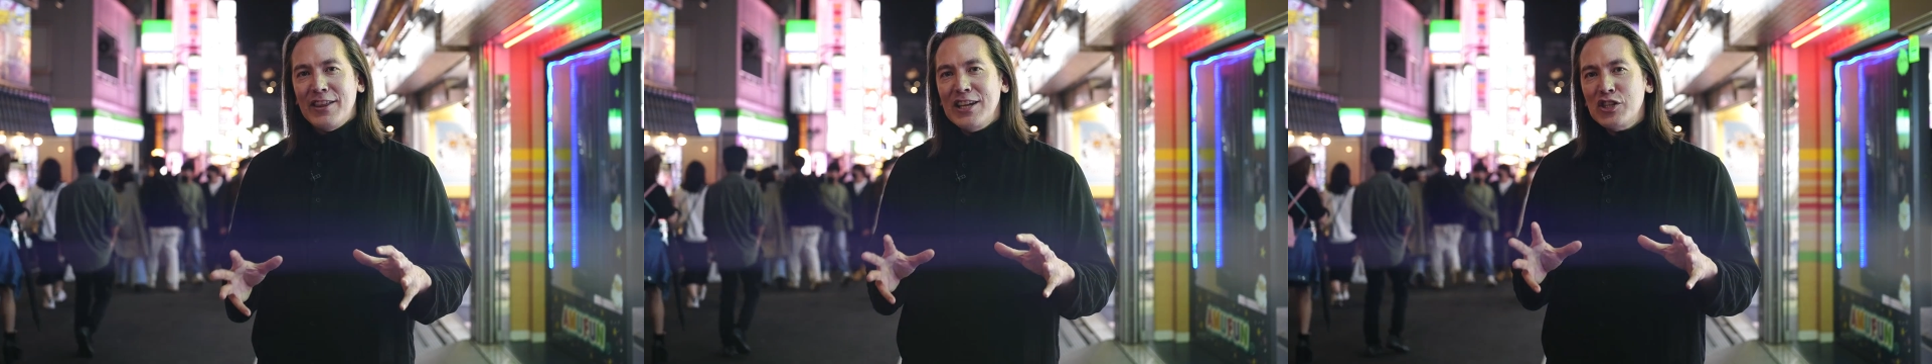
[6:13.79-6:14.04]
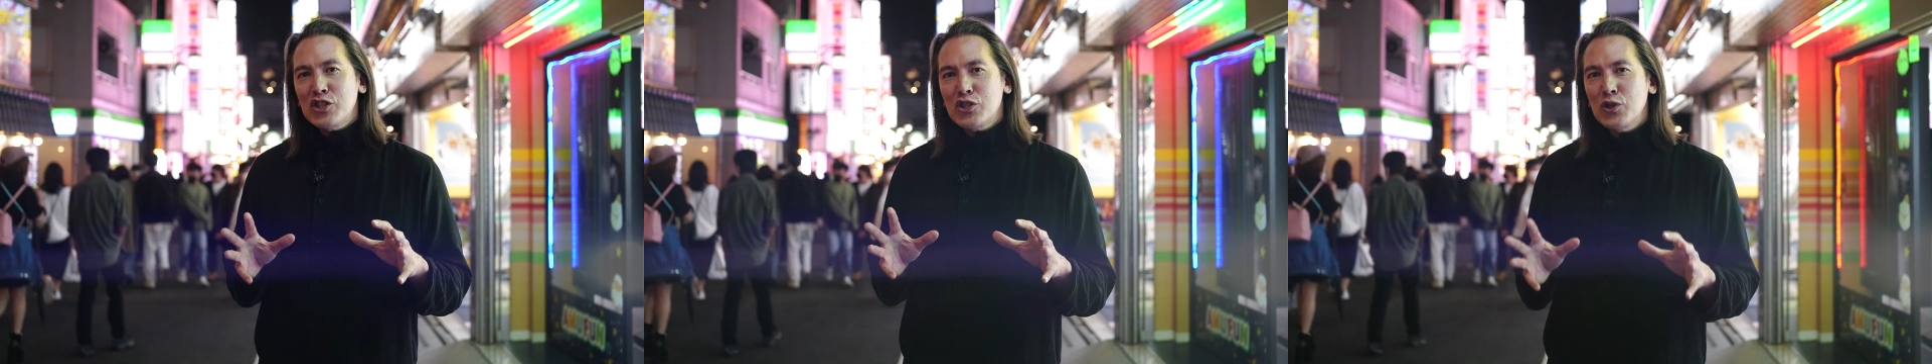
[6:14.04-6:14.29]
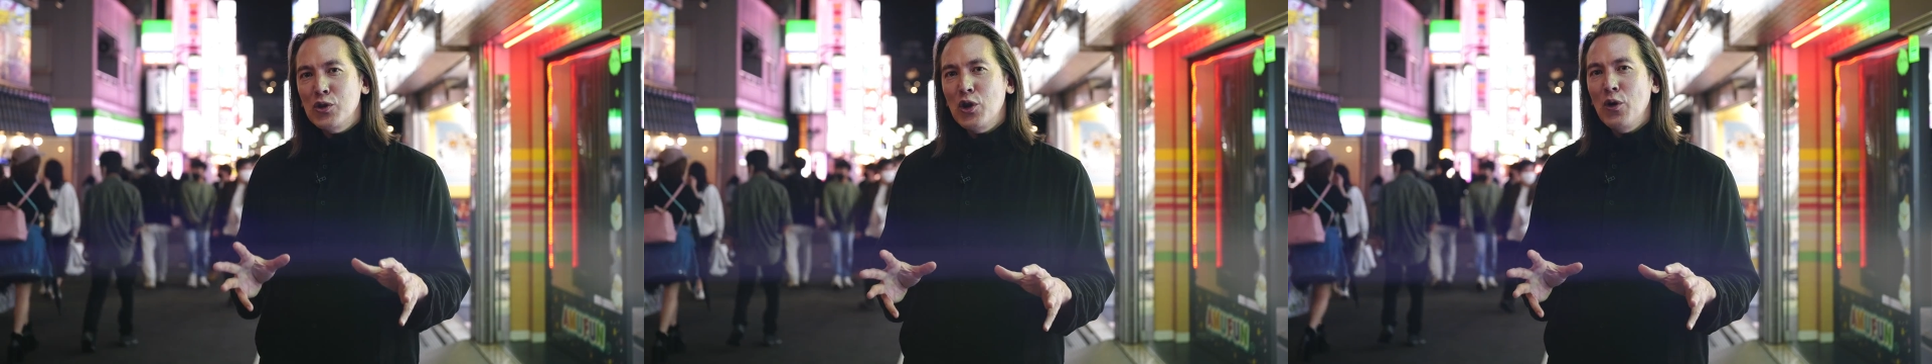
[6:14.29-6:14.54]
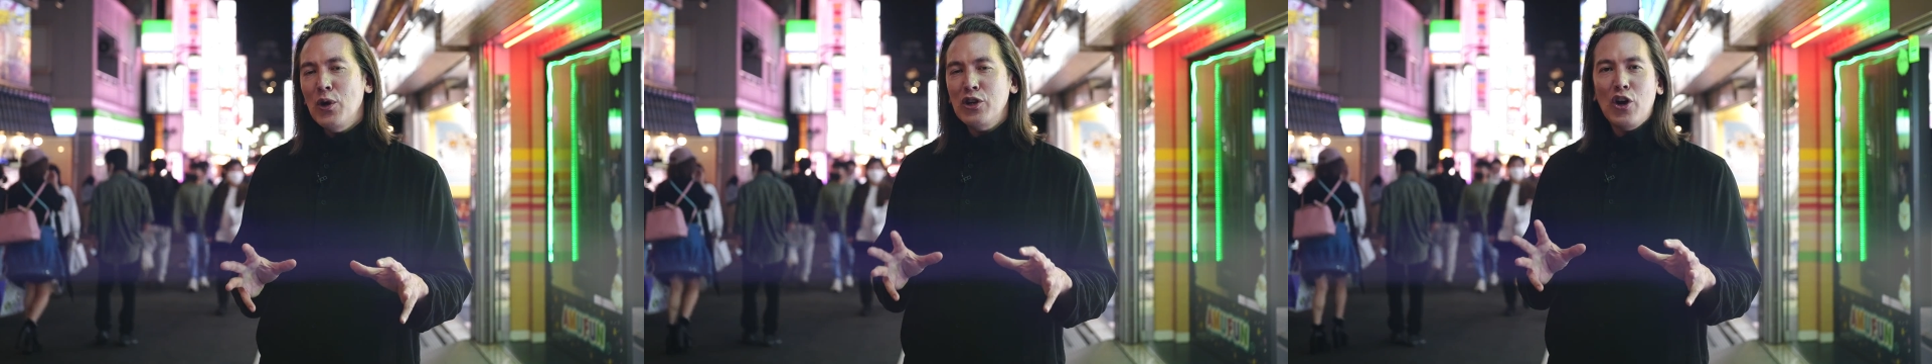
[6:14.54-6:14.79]
These
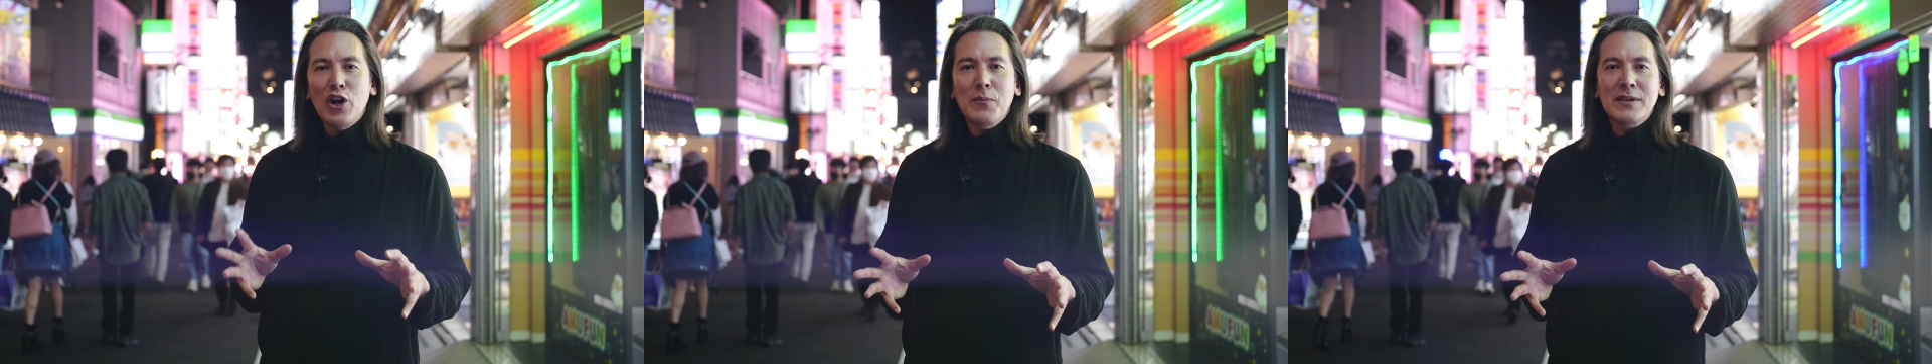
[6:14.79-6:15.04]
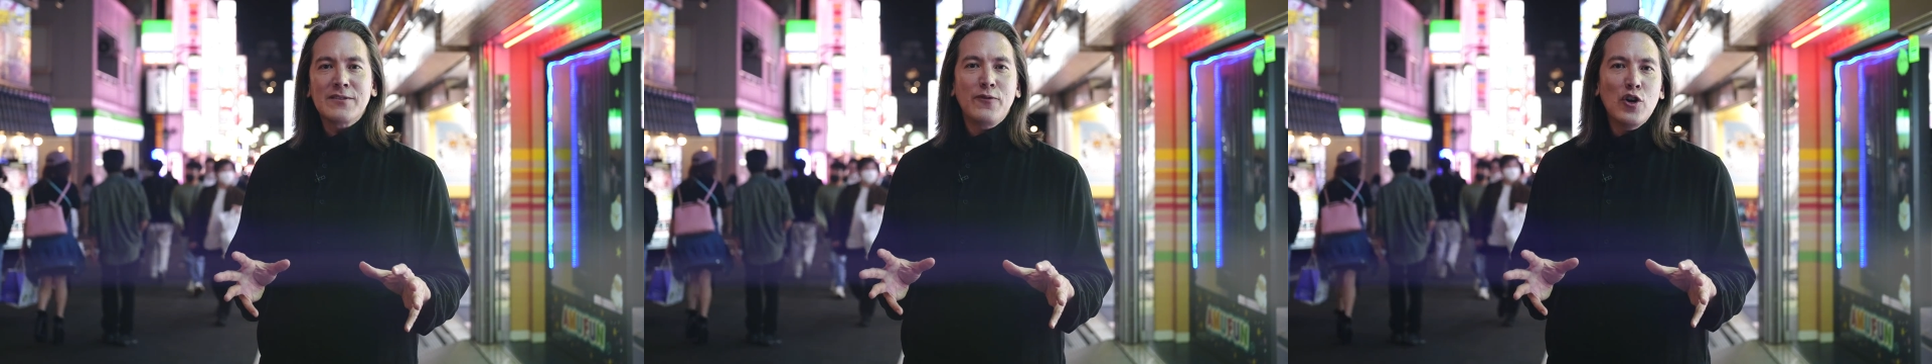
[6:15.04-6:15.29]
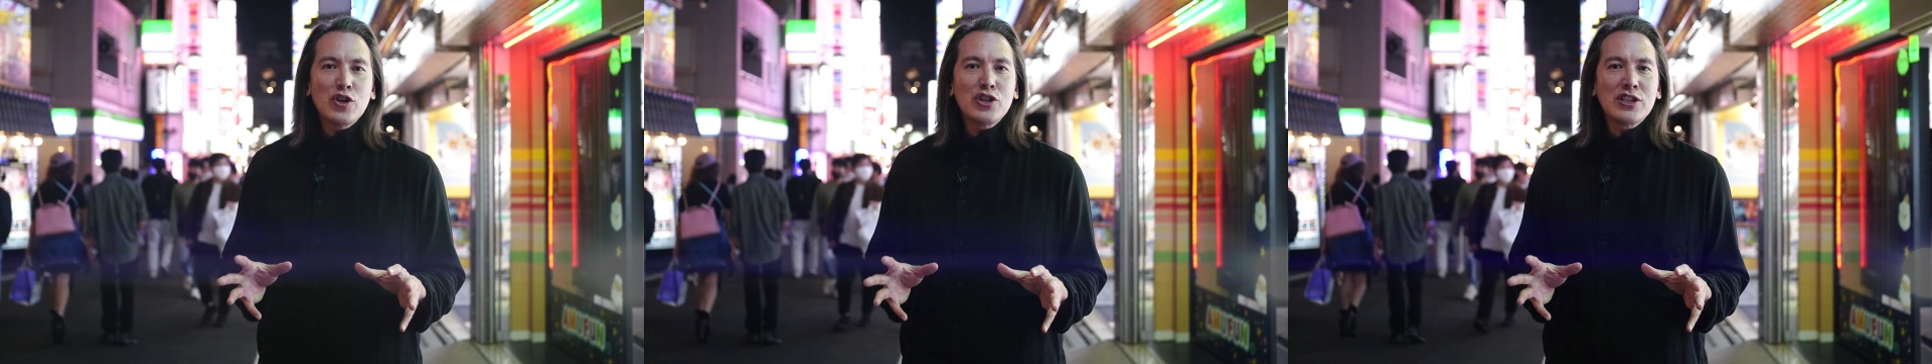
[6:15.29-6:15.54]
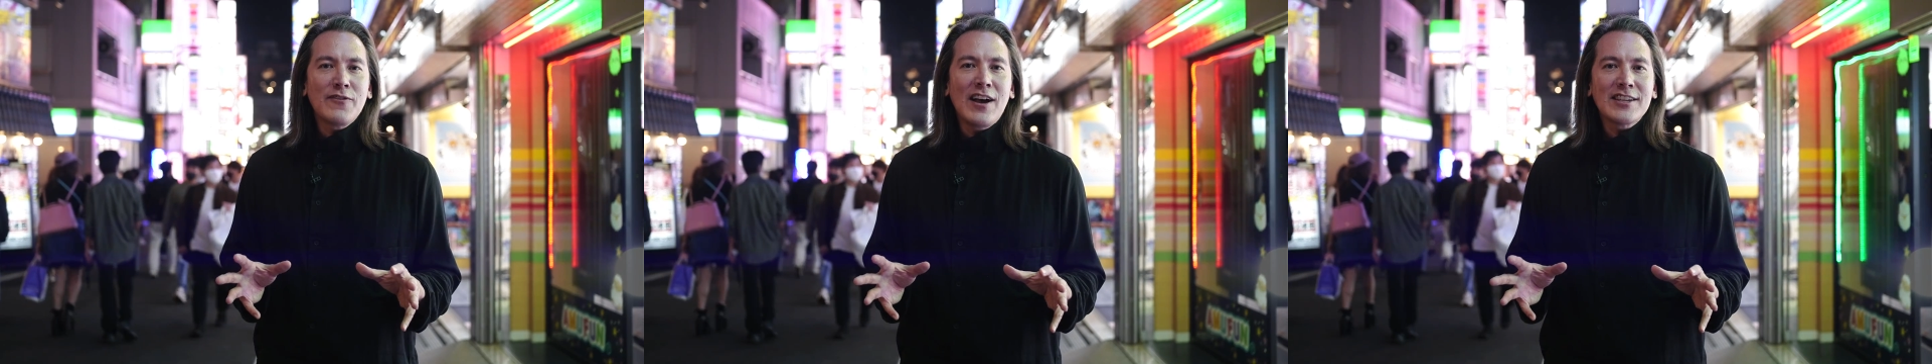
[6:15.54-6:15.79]
pseudo-anonymous
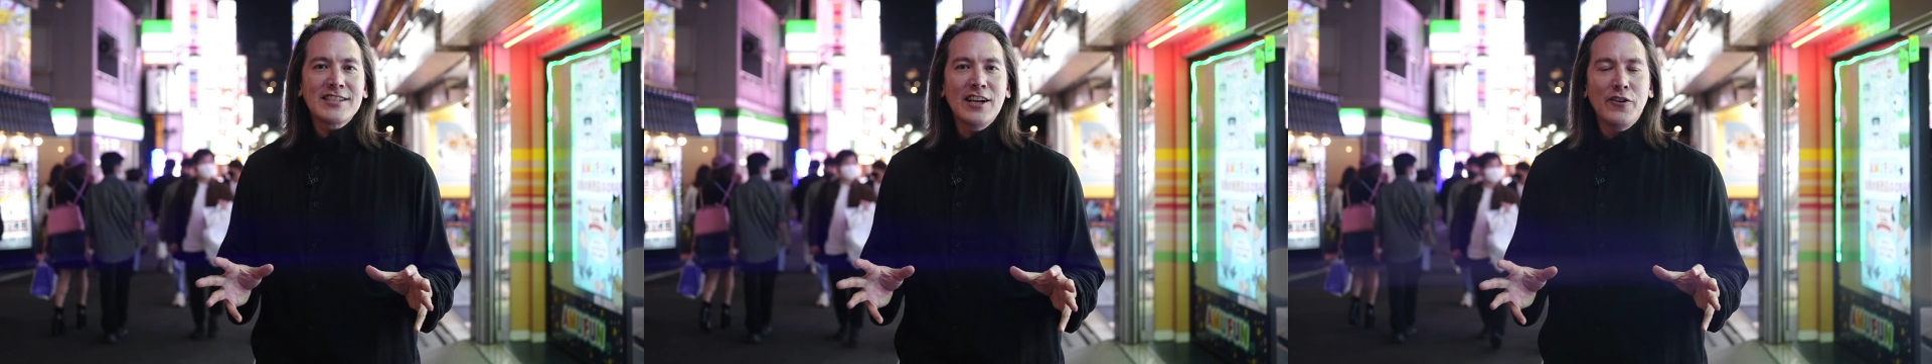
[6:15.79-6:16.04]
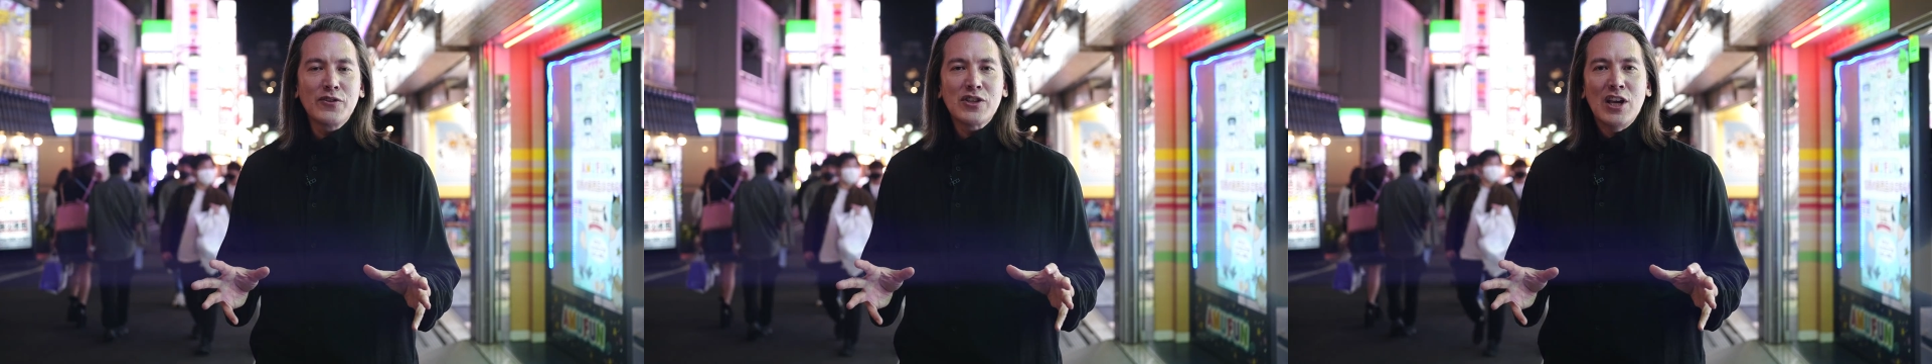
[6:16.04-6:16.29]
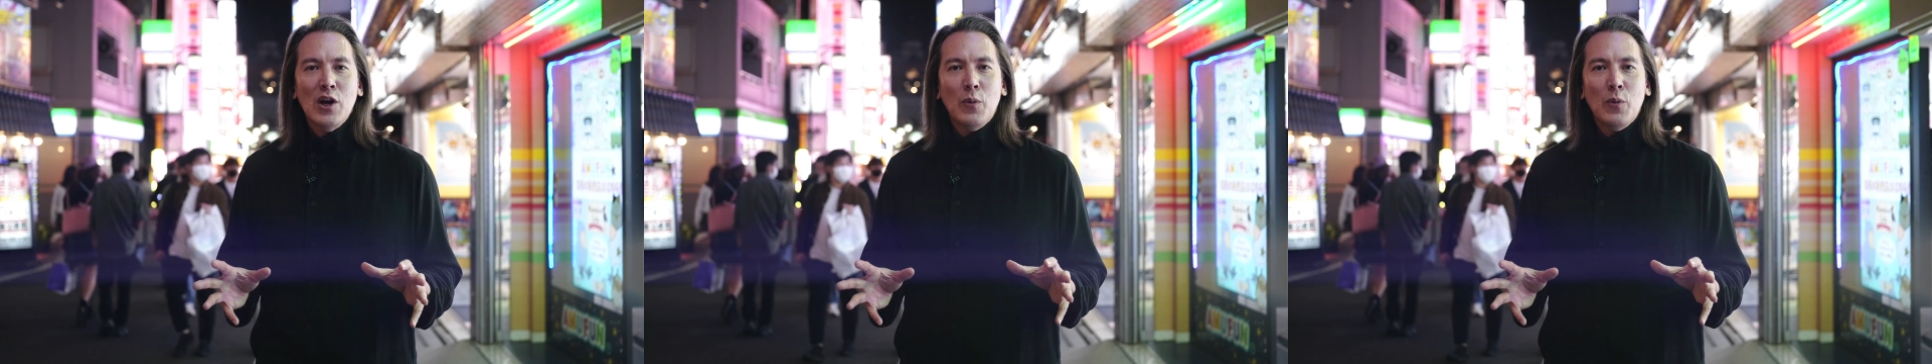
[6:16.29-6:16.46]
versions of ourselves